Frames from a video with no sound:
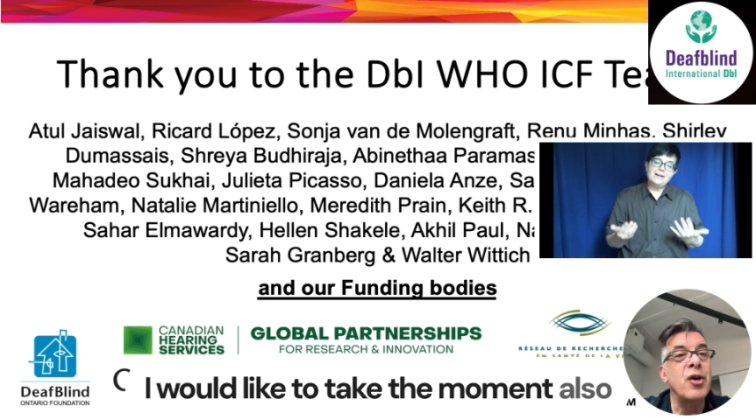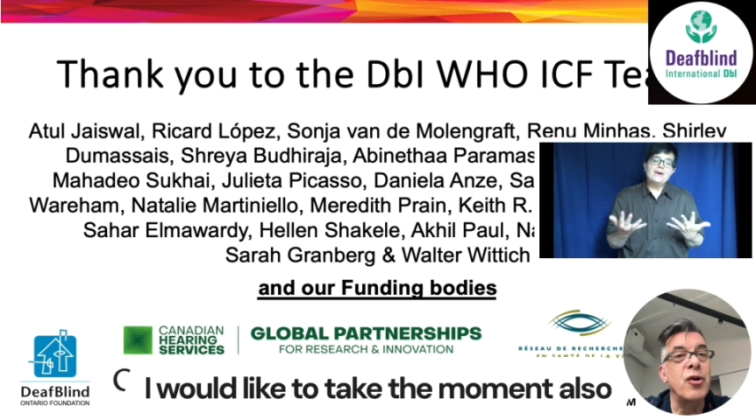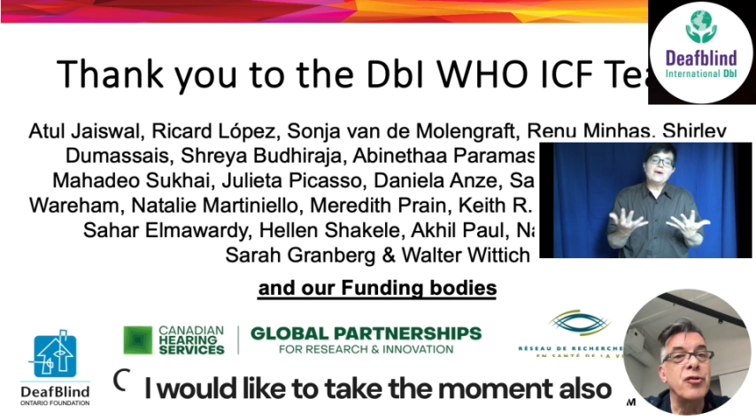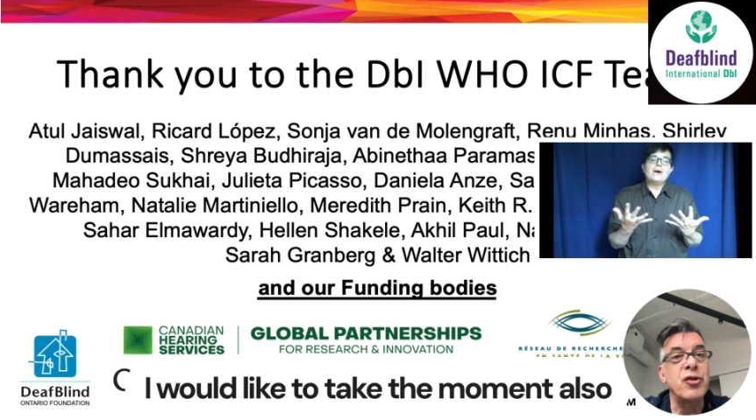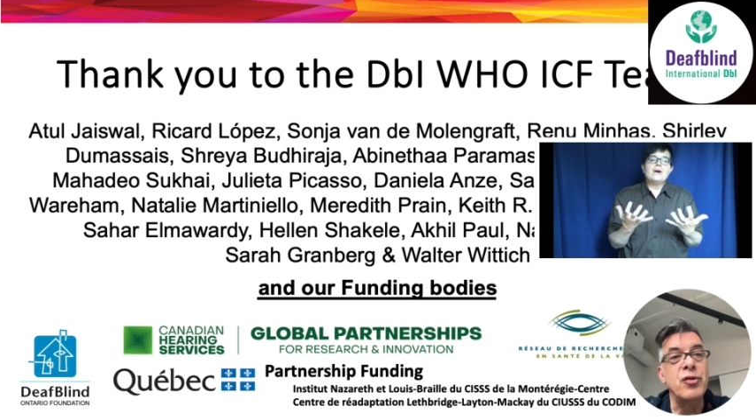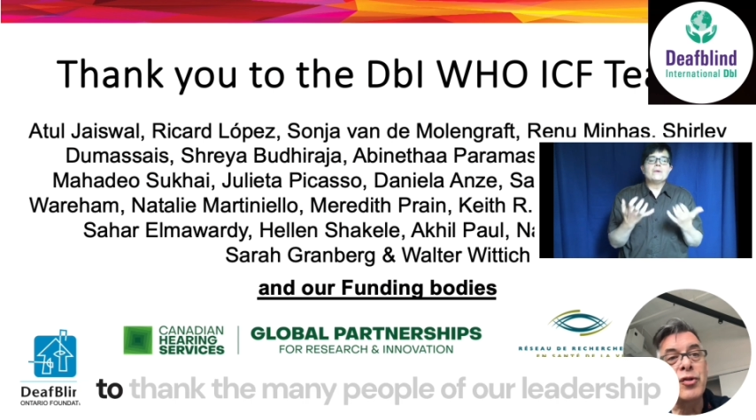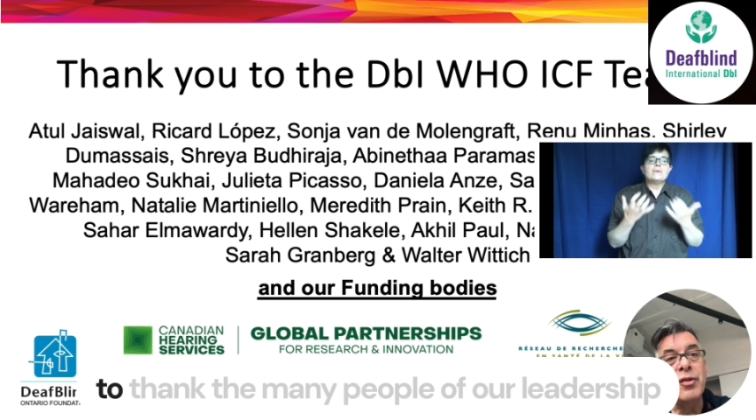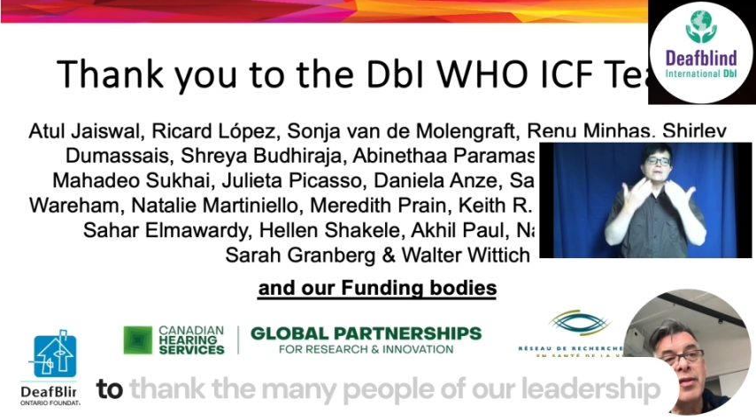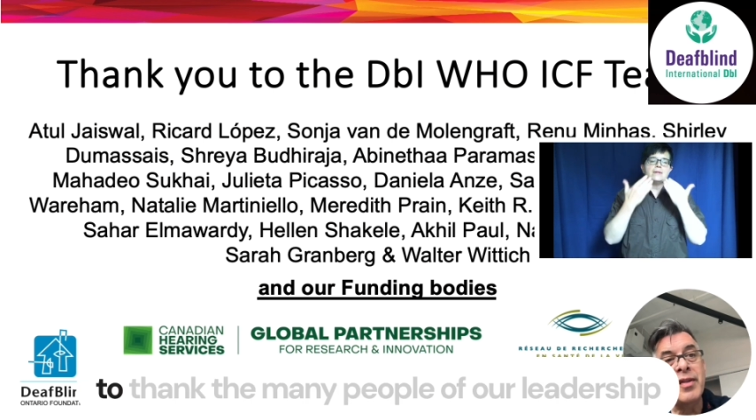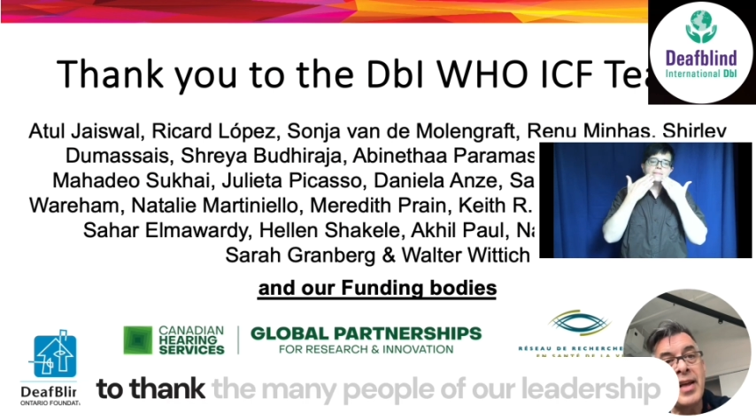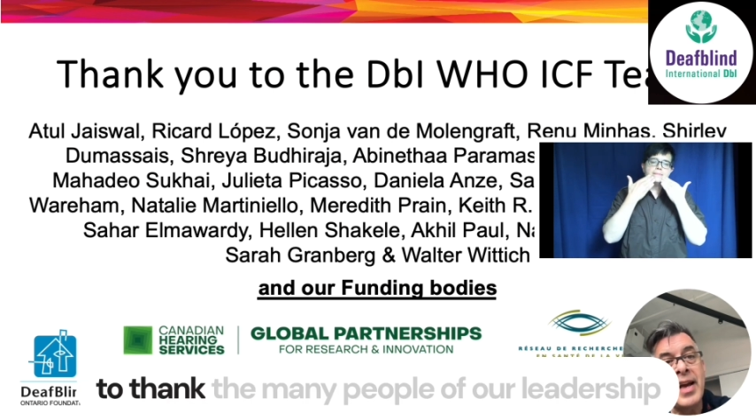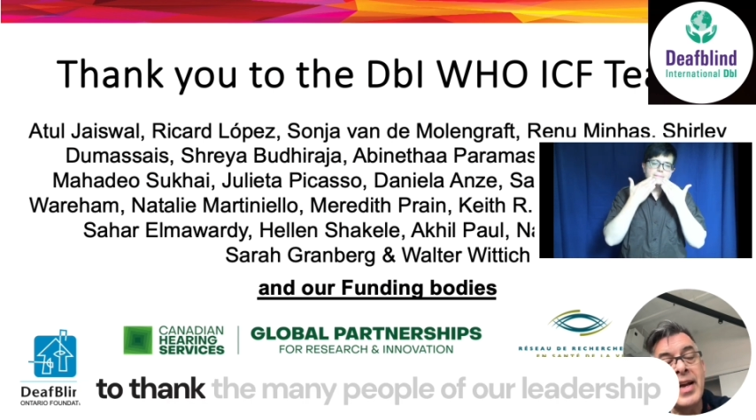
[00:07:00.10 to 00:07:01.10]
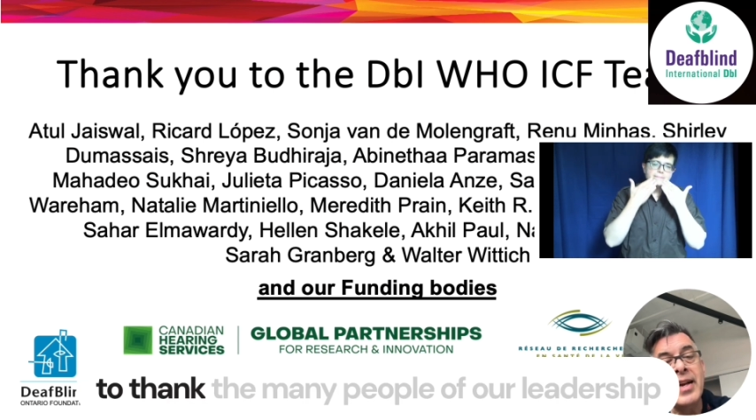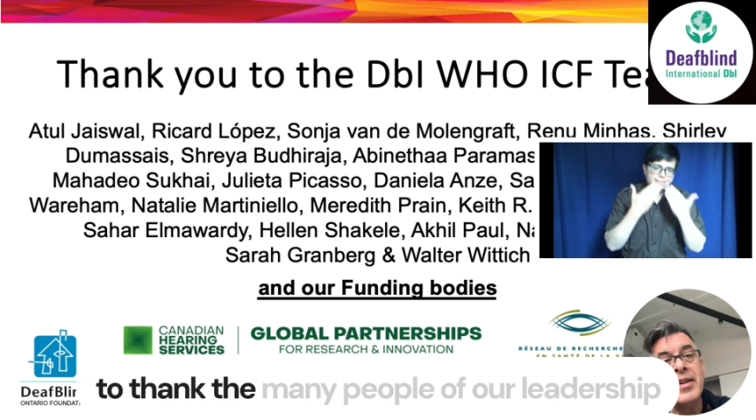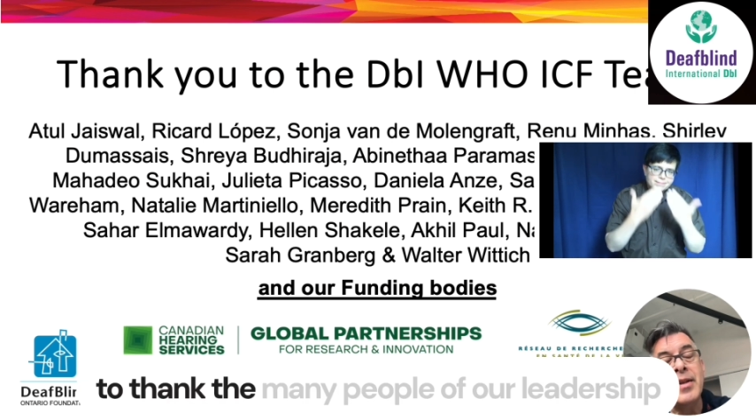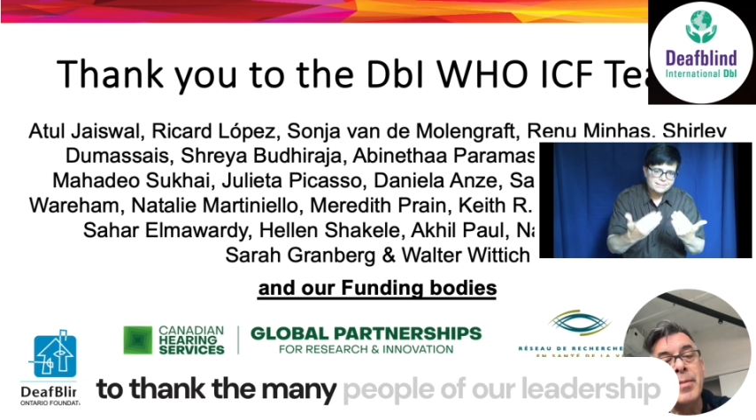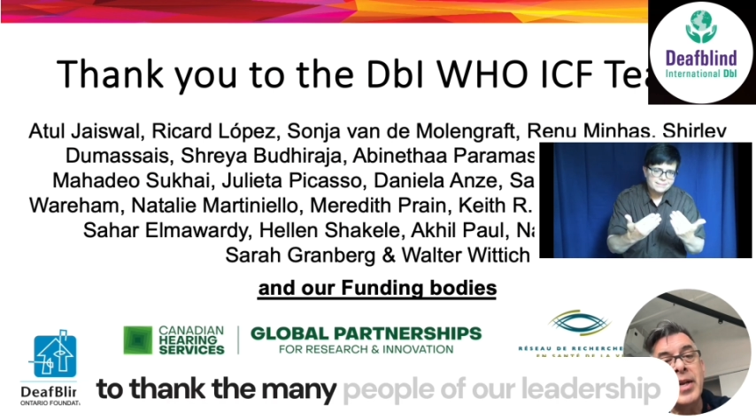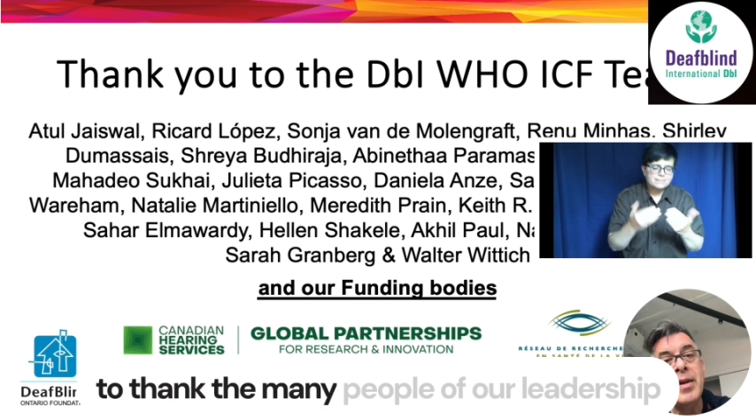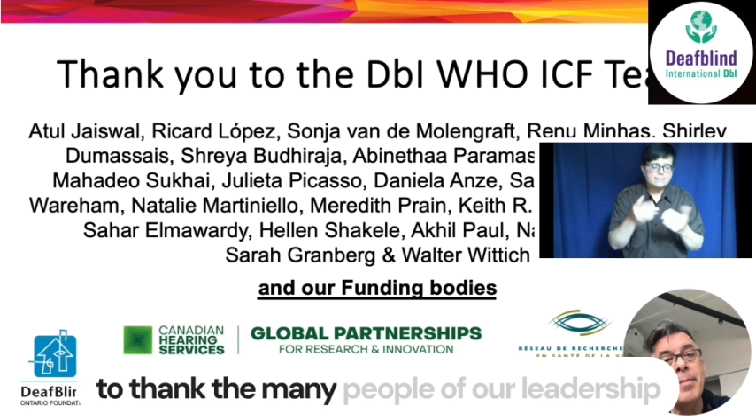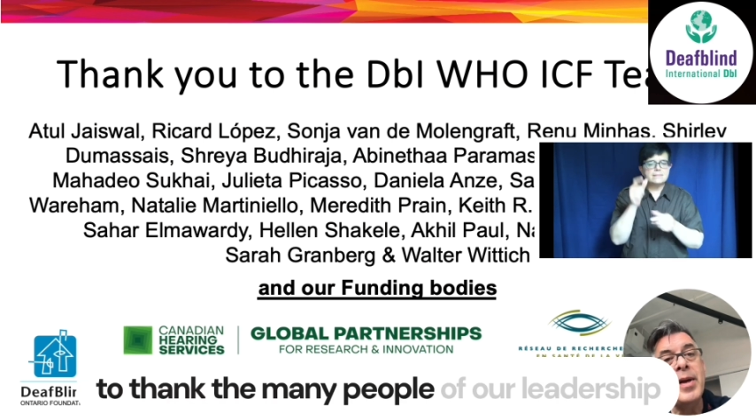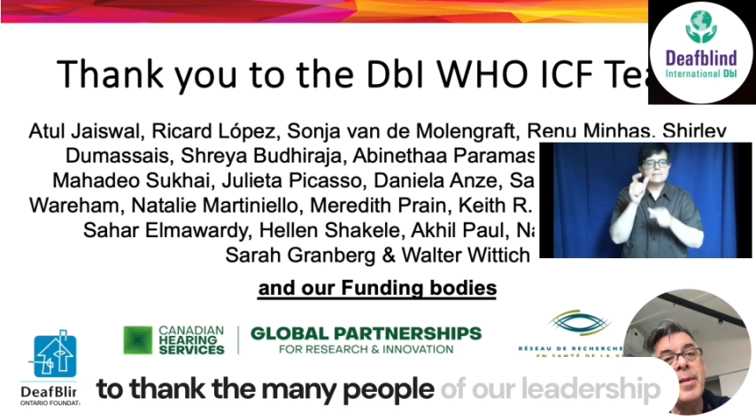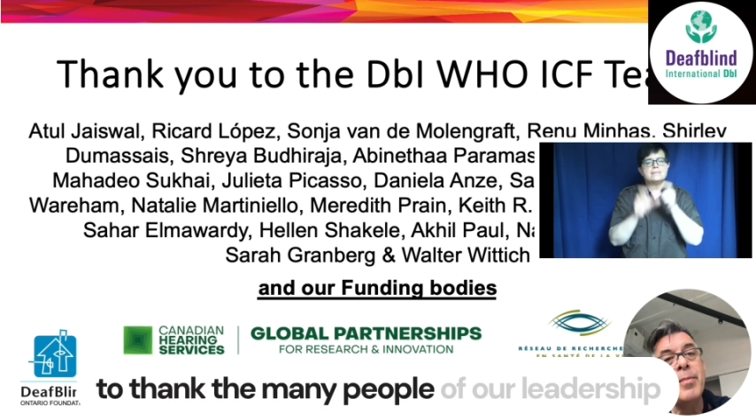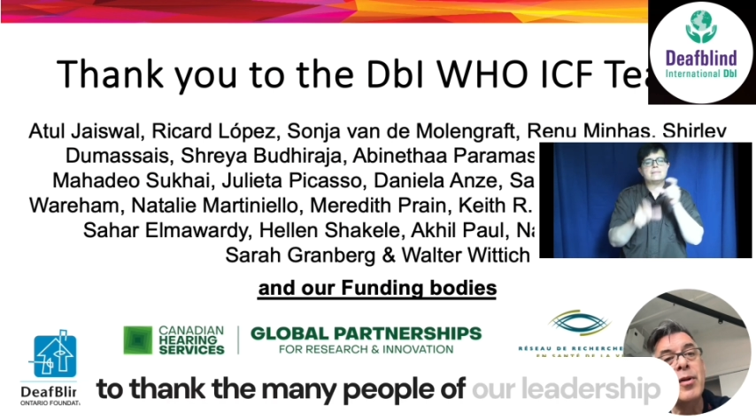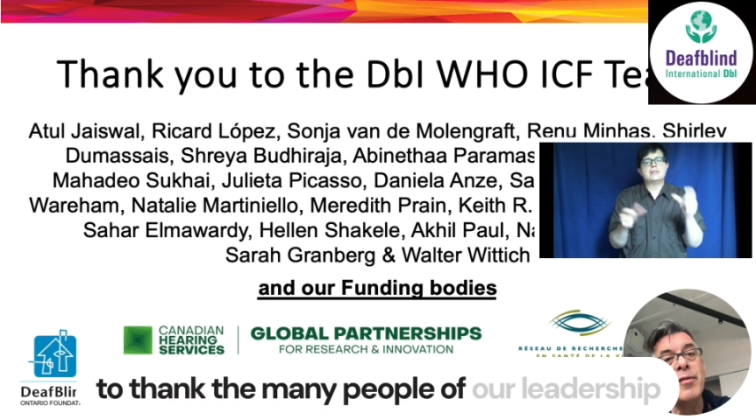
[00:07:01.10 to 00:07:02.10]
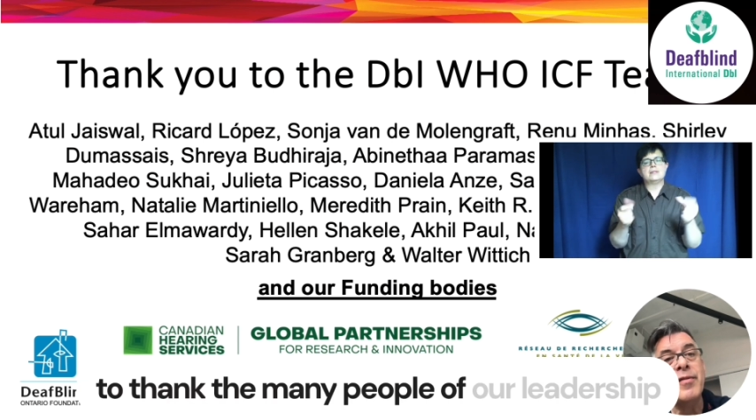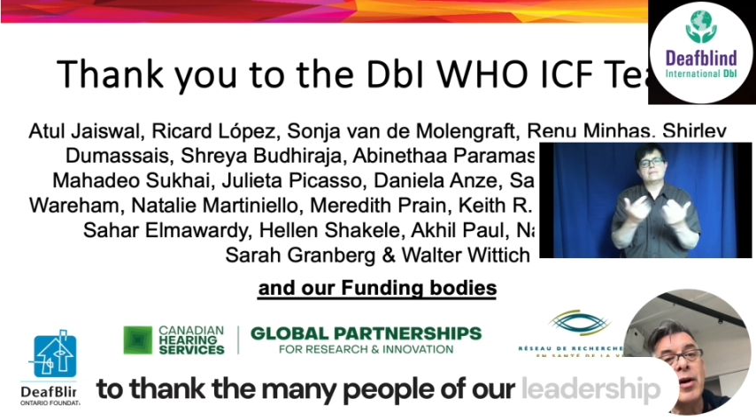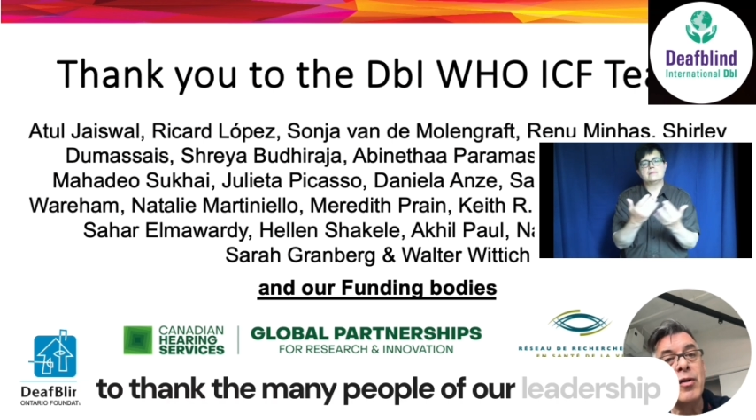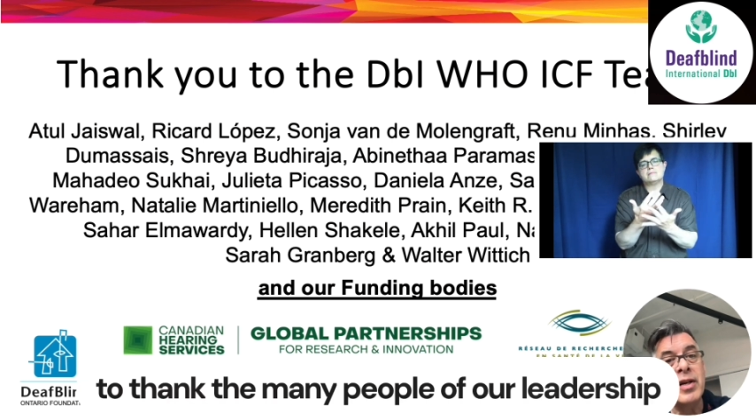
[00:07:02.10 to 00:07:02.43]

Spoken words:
also to thank the many people of our